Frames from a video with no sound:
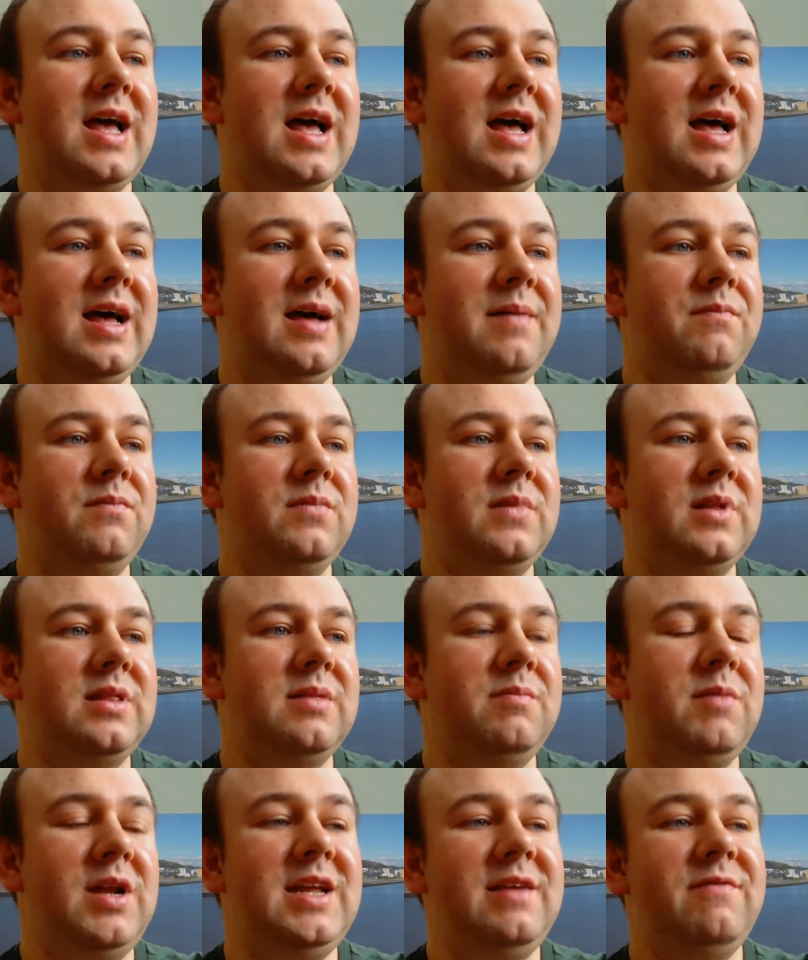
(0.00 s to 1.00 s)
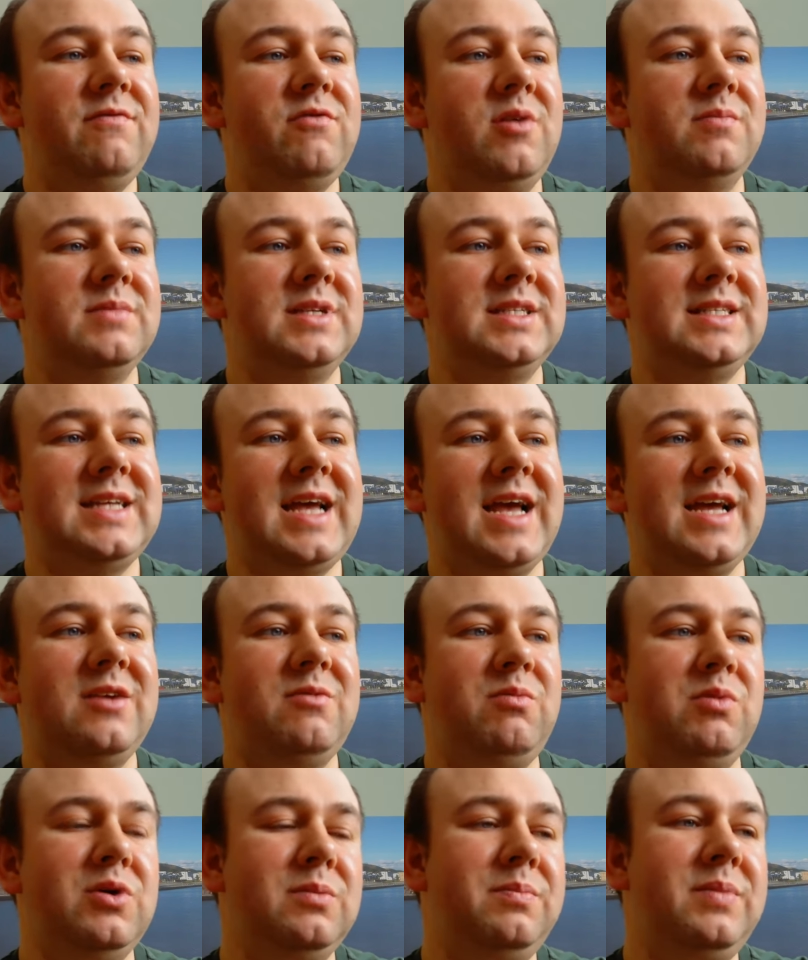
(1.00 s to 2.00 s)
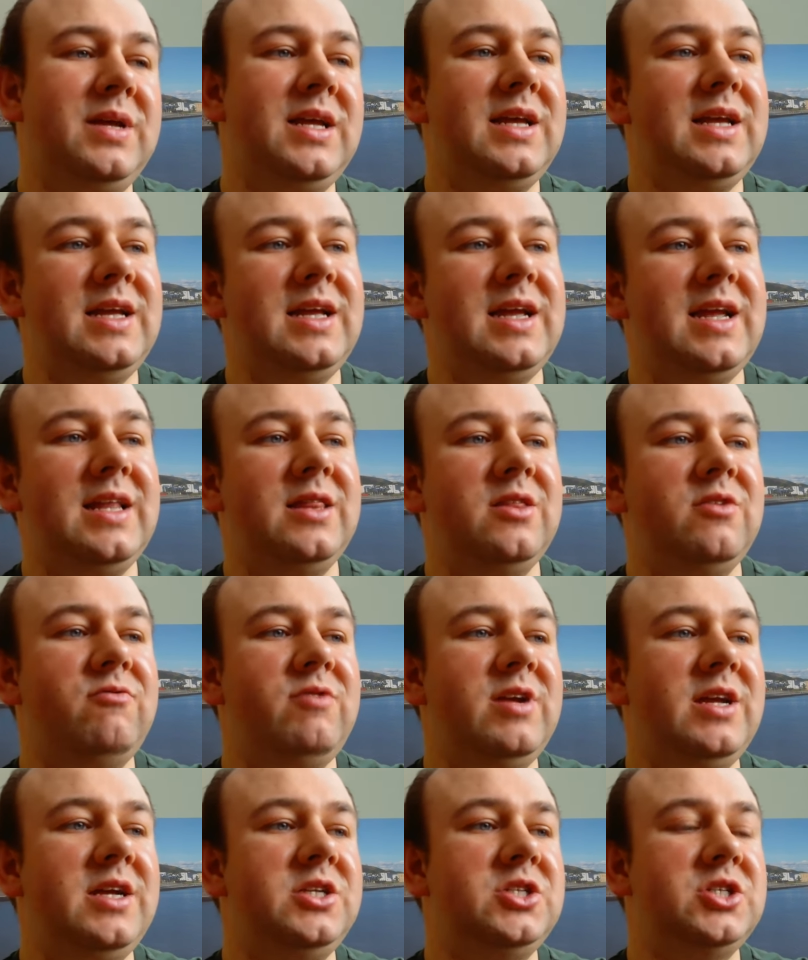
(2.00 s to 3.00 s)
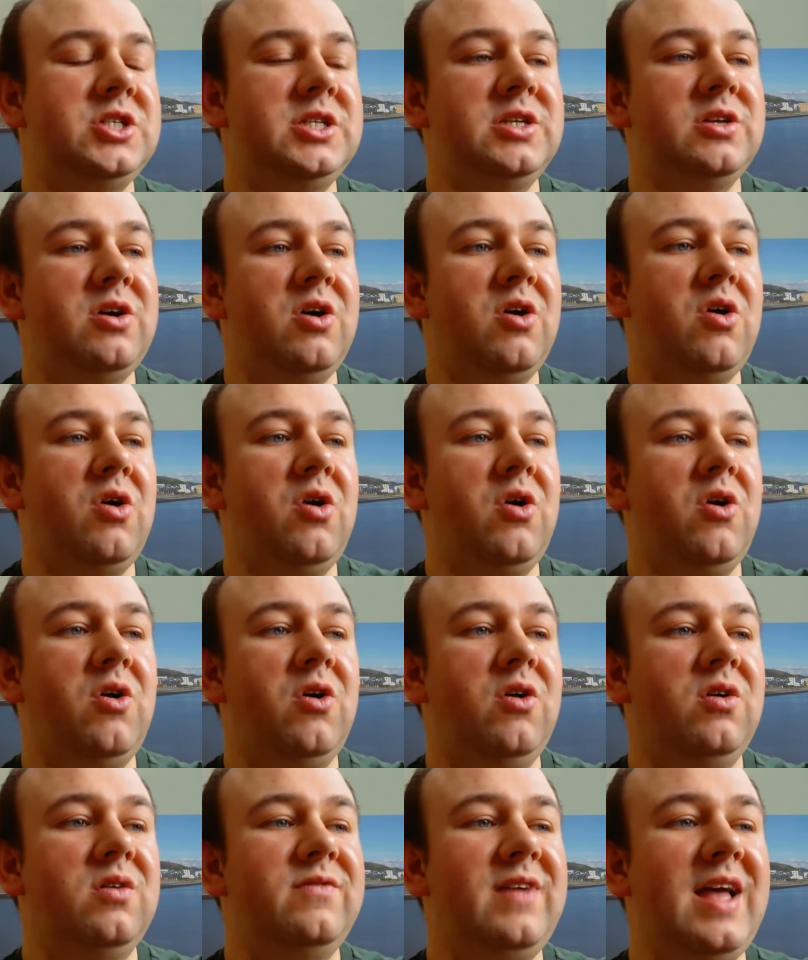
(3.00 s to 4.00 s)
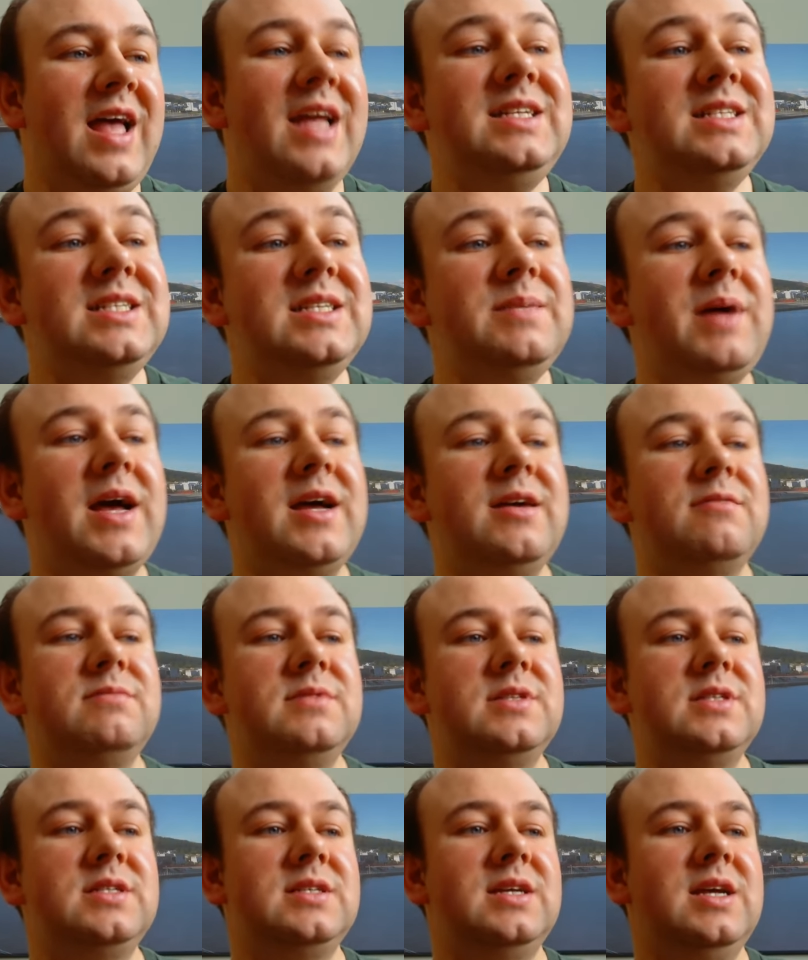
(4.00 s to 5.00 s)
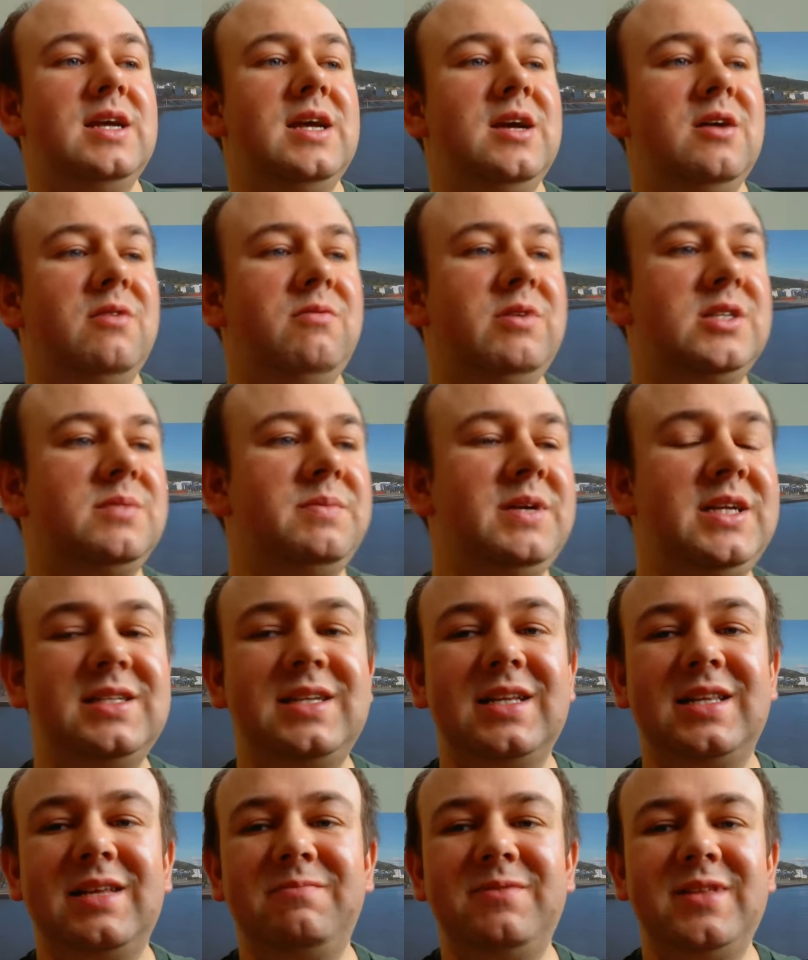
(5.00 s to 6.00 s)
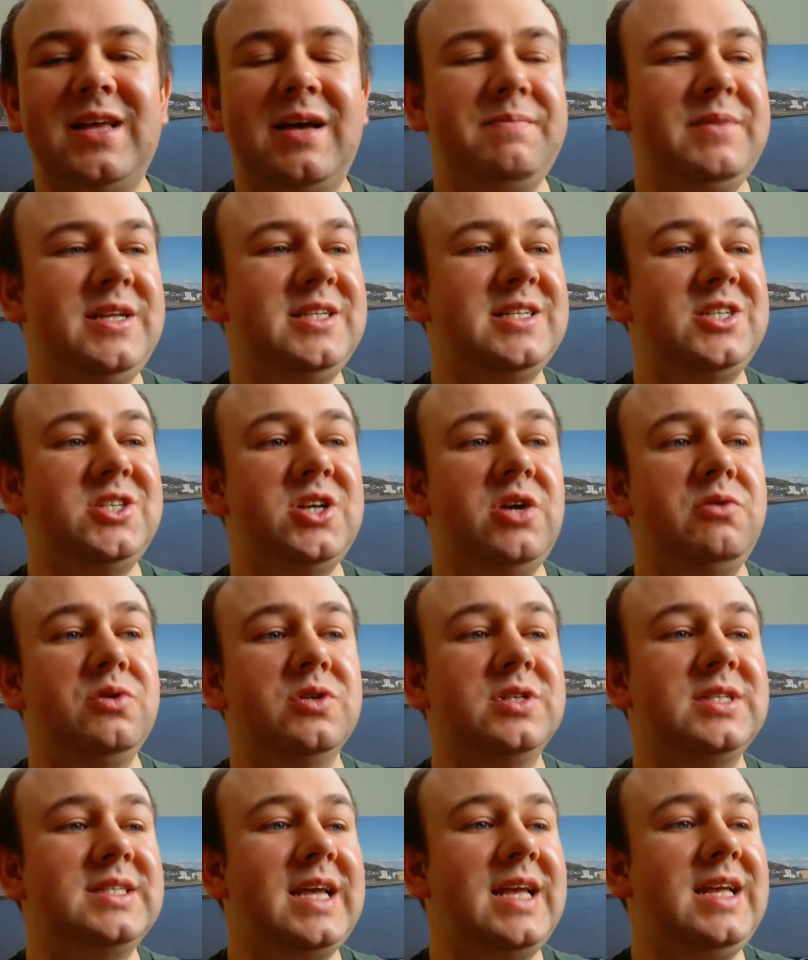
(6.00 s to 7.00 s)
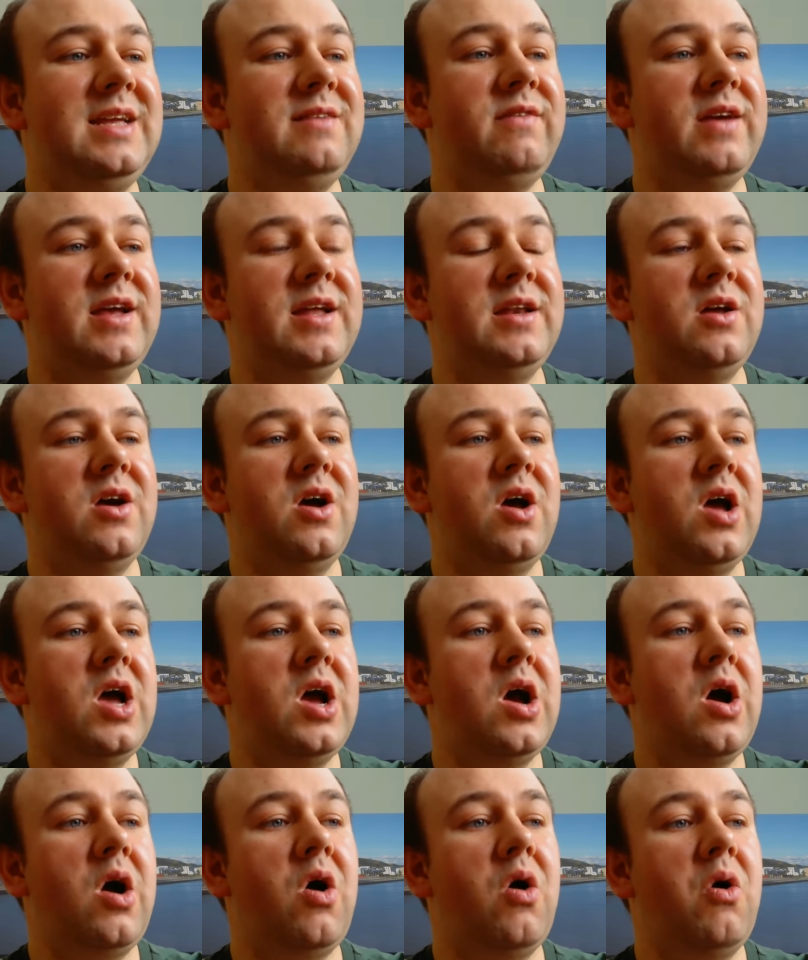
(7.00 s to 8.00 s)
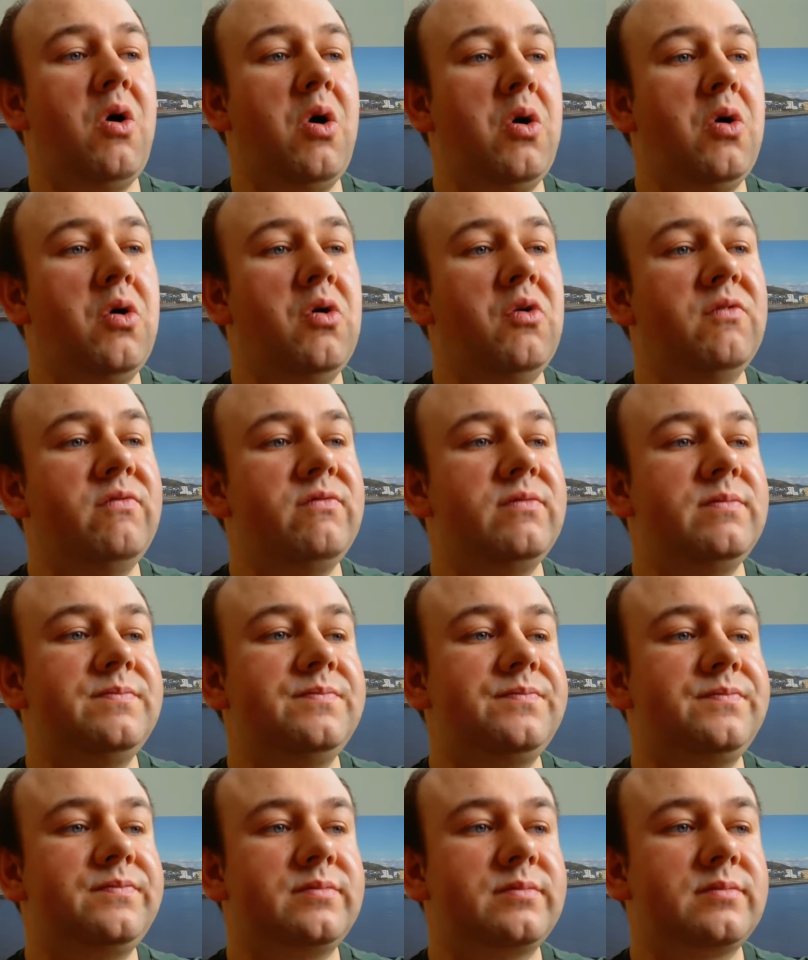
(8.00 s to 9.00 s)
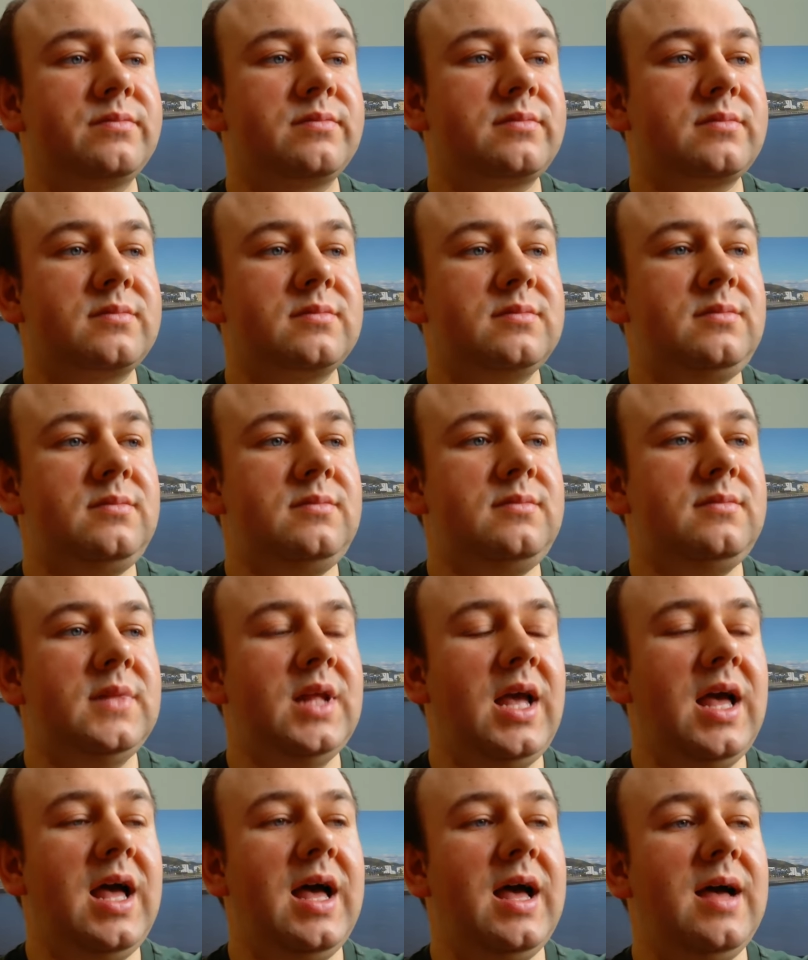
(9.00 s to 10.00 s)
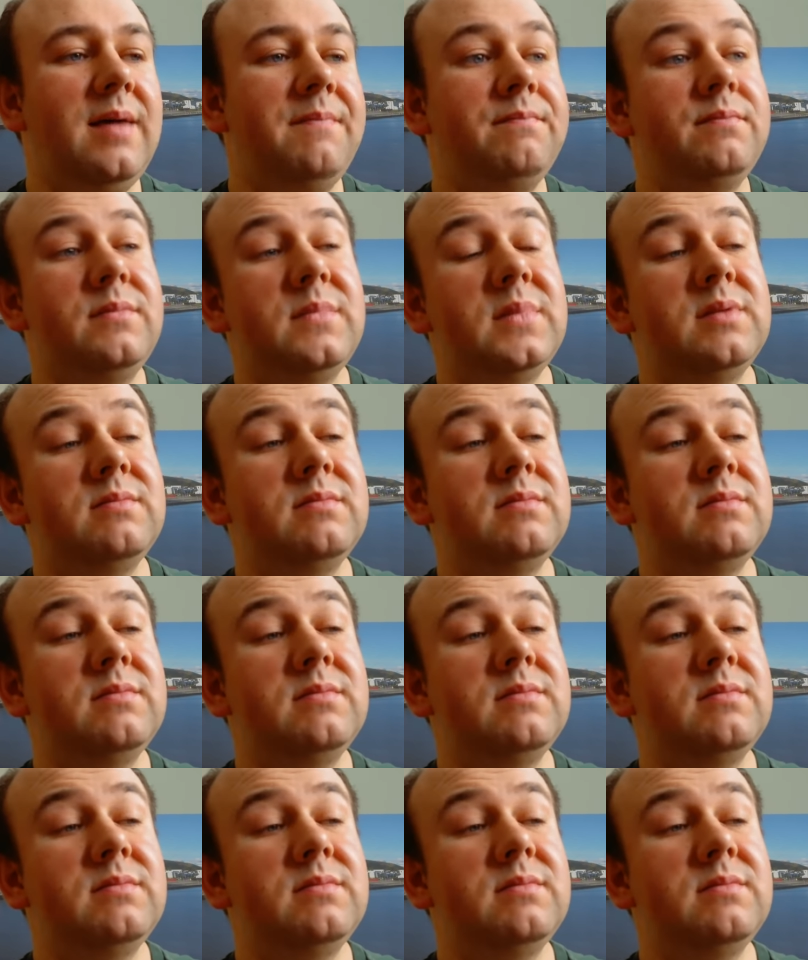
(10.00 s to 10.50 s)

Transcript: Um, money from S E G will be in the region of eighty pounds, which means that that means a total saving of um,